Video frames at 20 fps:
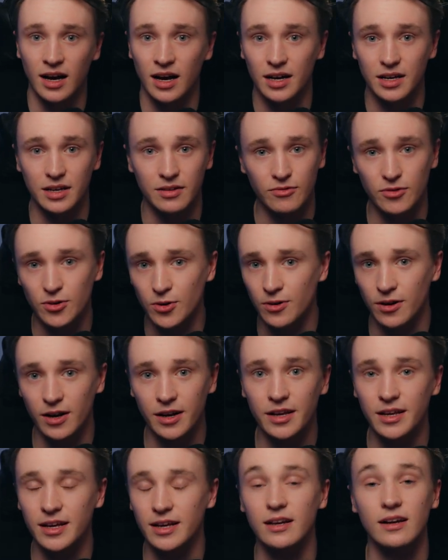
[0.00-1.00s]
If your
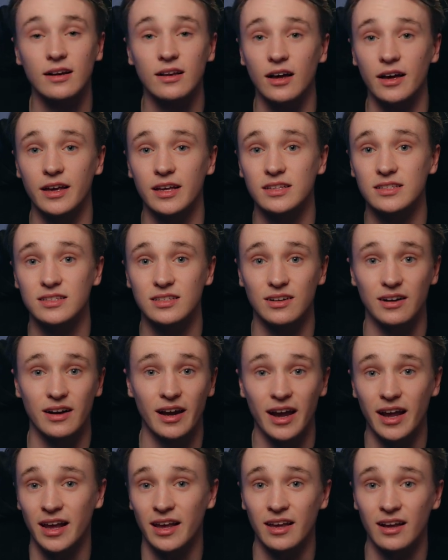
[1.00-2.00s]
ideal clients are
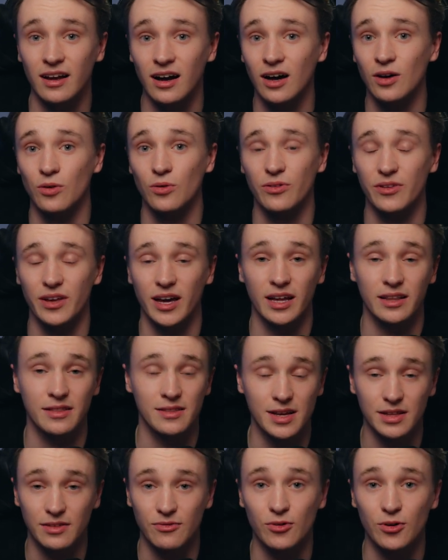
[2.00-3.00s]
hanging out at
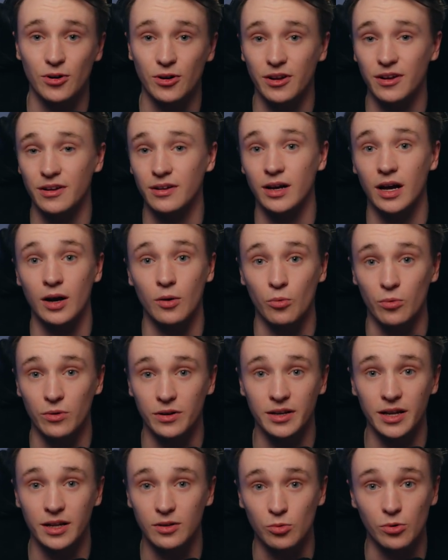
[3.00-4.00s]

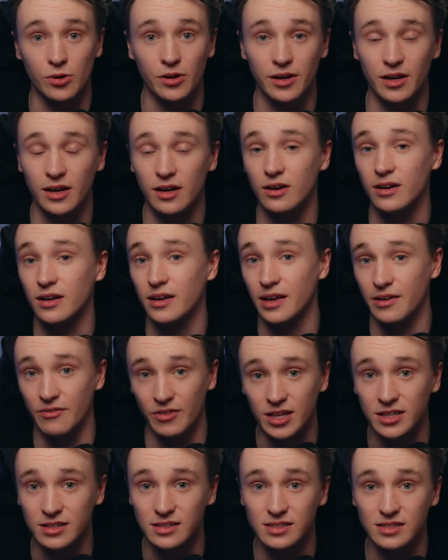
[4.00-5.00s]
networking
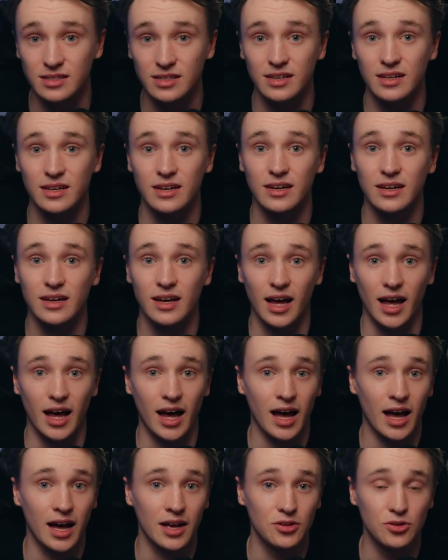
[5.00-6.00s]
events,
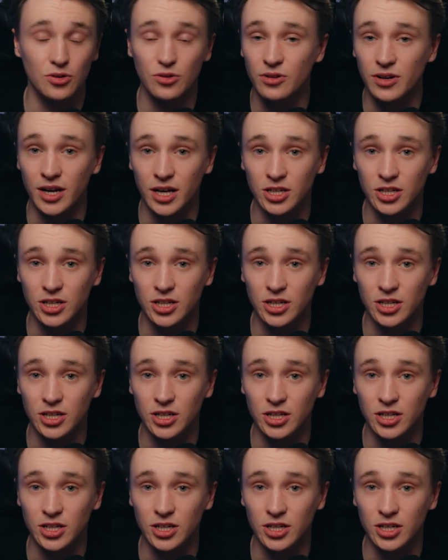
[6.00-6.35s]
you could